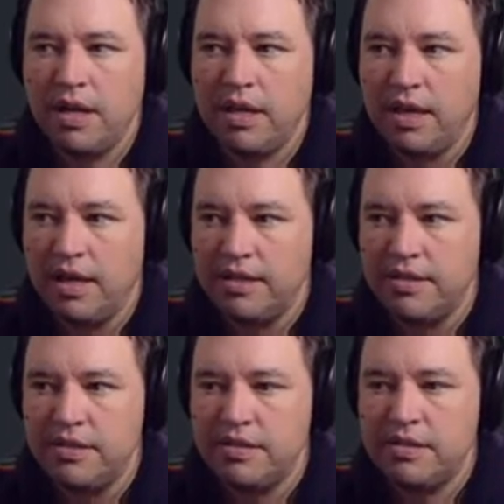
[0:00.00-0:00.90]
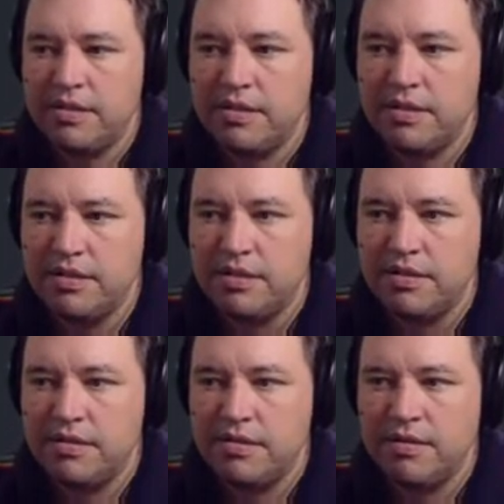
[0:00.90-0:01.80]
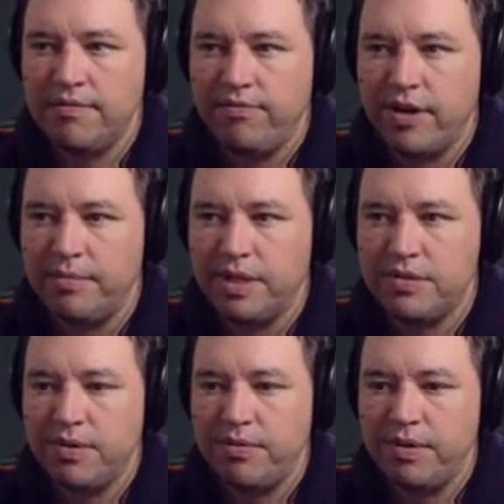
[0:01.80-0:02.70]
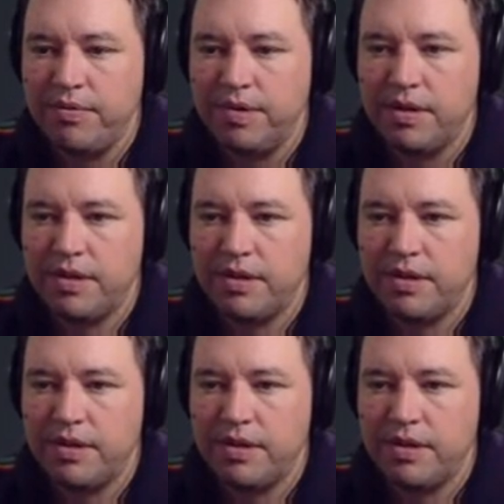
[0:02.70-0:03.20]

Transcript: Yeah, this is very much what we want.